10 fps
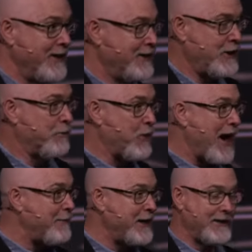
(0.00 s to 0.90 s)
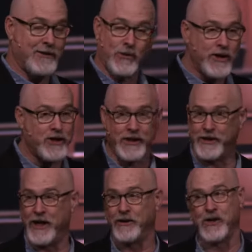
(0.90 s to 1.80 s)
you know prominent Christian.
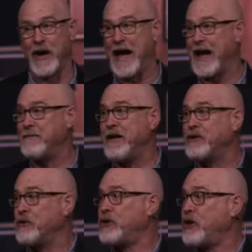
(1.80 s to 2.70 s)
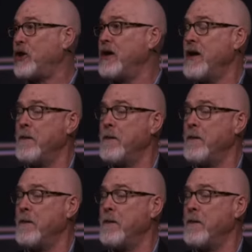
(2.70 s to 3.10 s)
You know, so I, I'm not so sure.